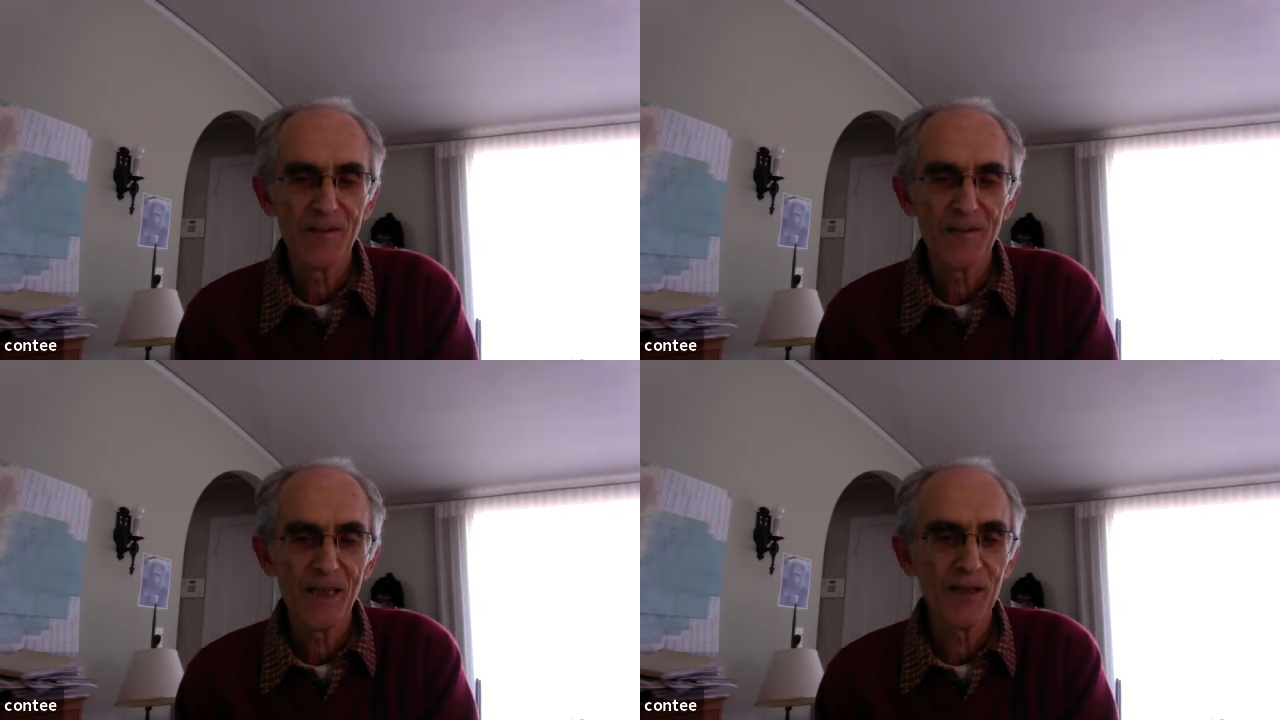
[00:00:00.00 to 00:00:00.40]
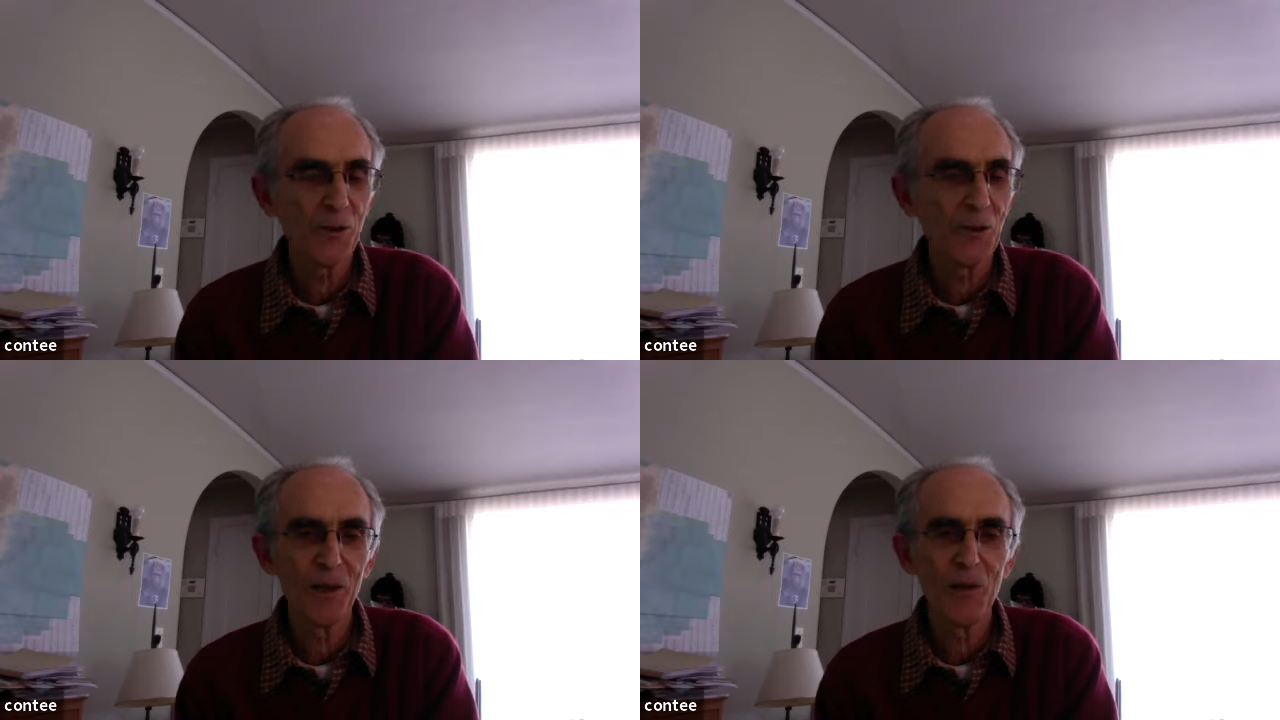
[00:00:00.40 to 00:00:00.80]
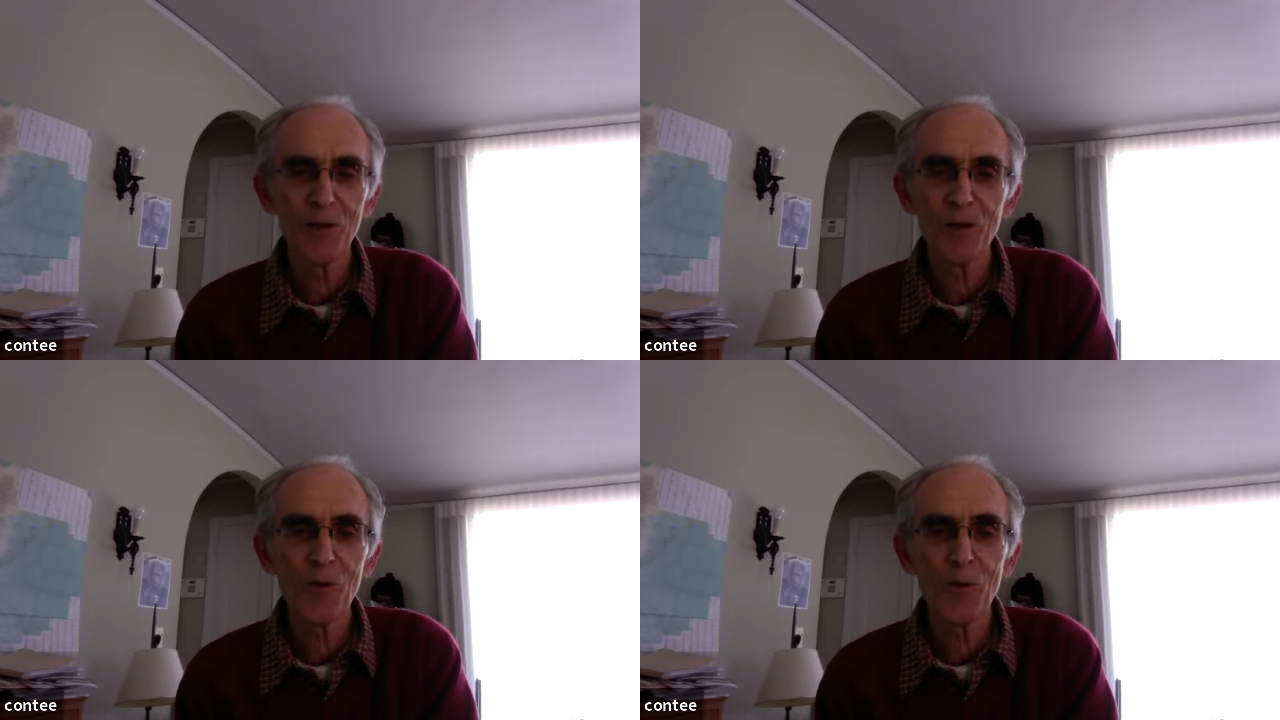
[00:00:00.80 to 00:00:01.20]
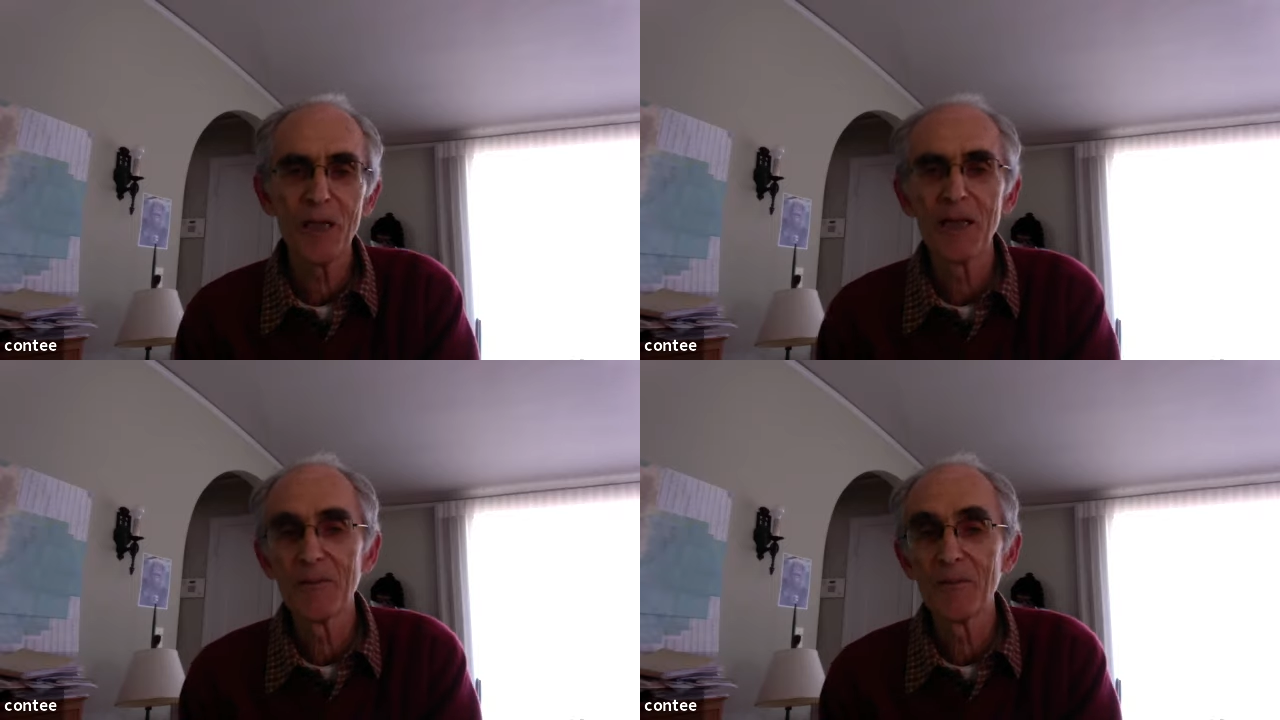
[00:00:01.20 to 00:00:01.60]
takes you a long
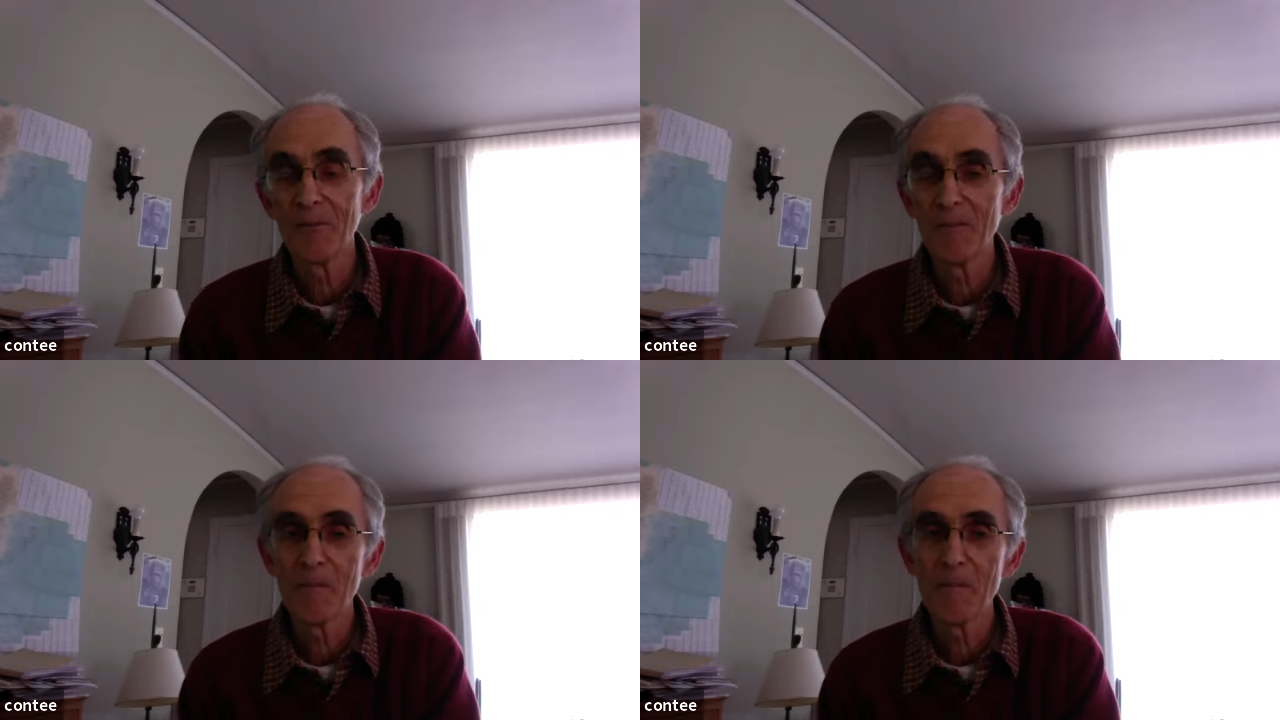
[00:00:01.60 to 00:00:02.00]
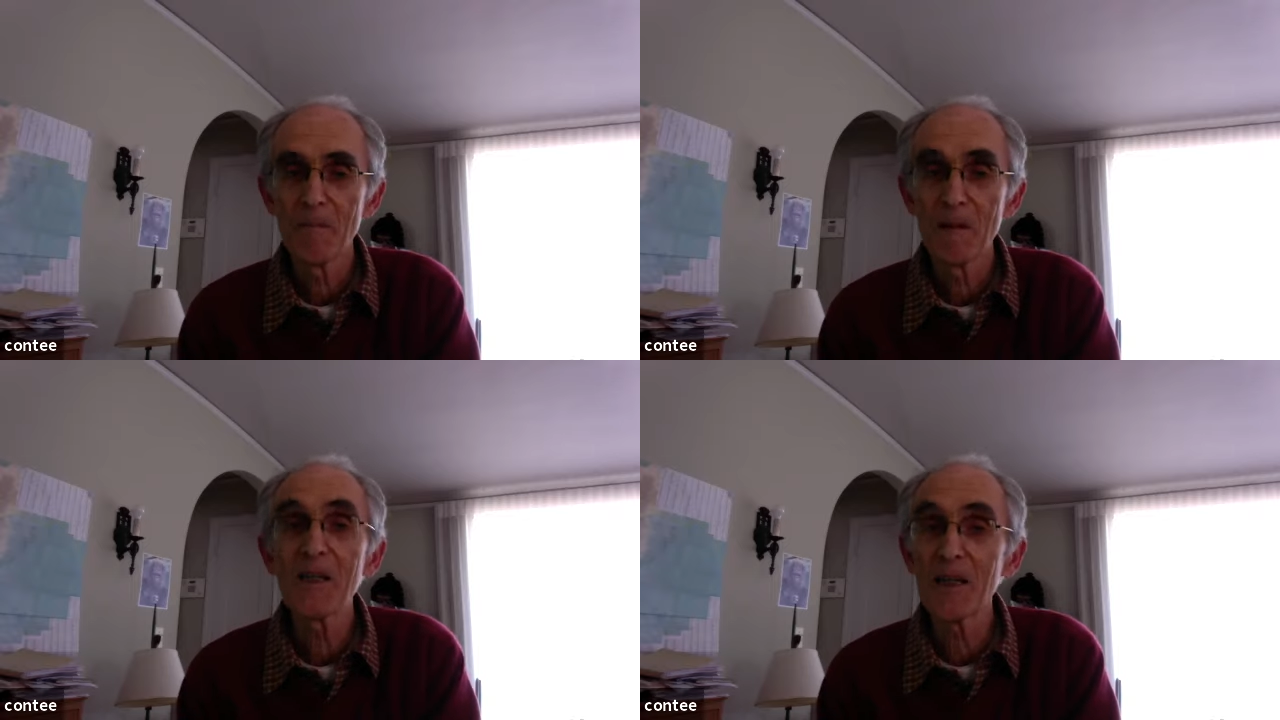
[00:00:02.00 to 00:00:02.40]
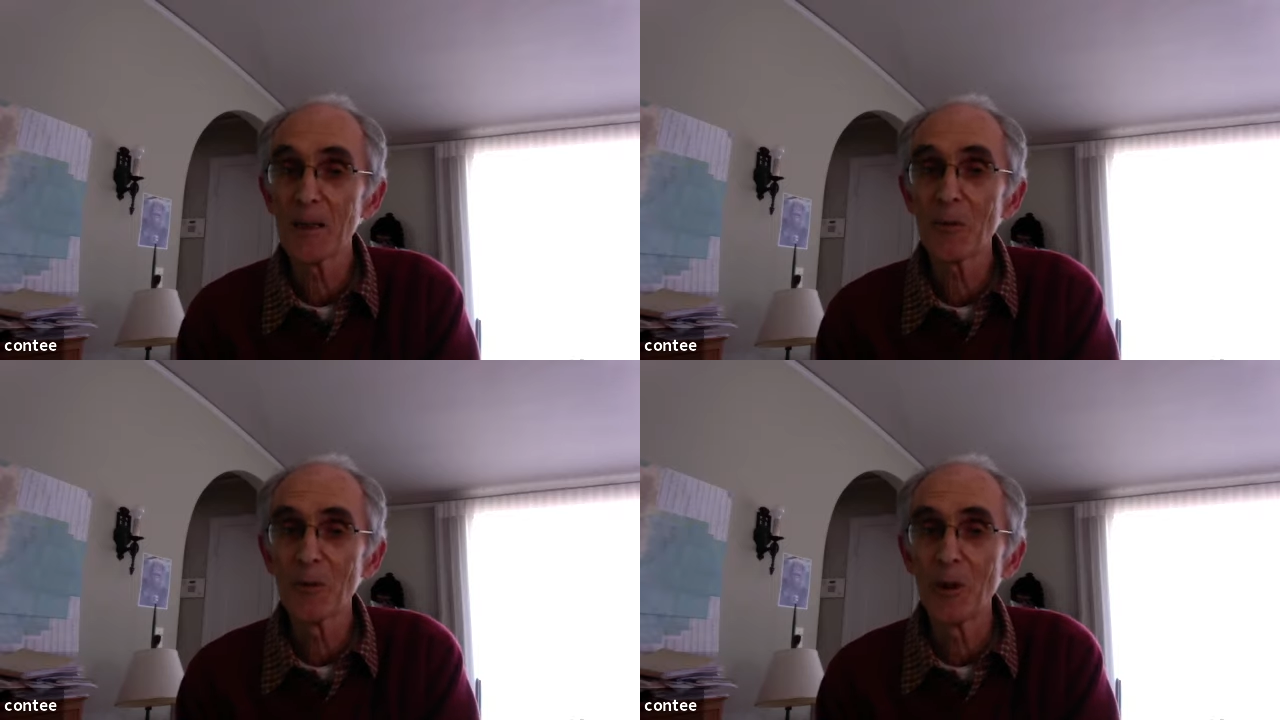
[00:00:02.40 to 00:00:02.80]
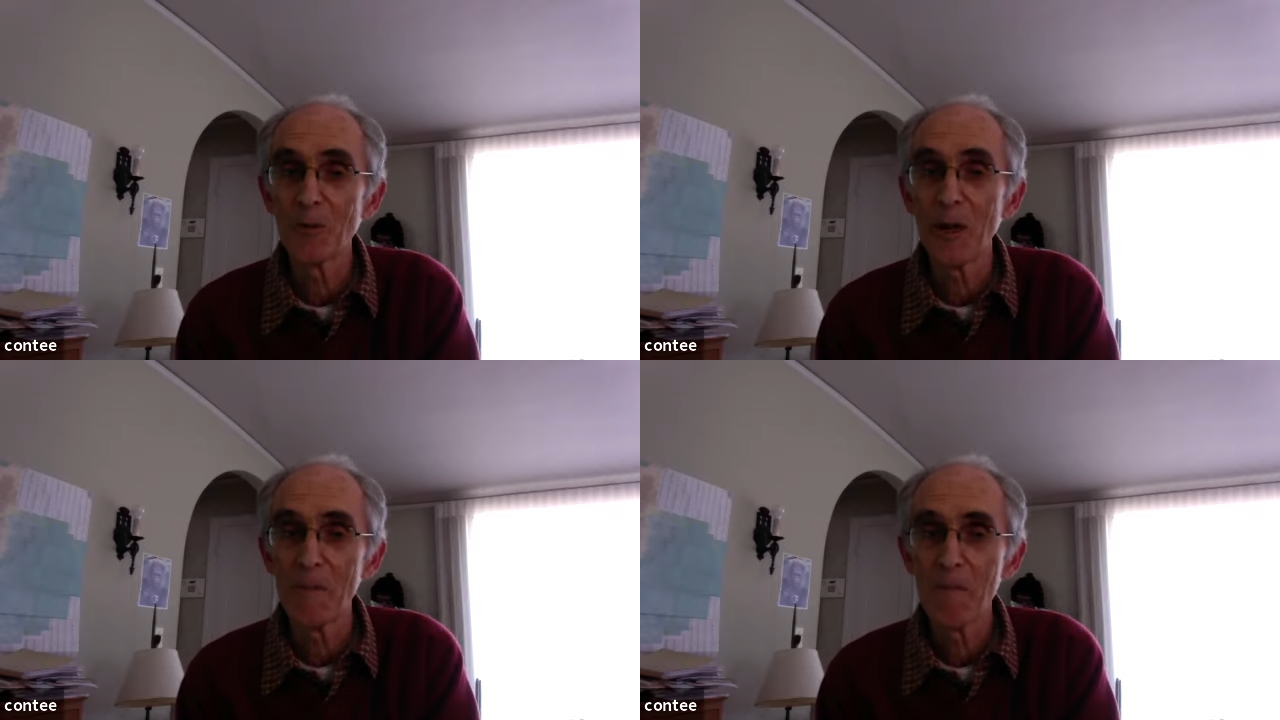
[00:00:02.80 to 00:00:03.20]
way. Can take you a long way.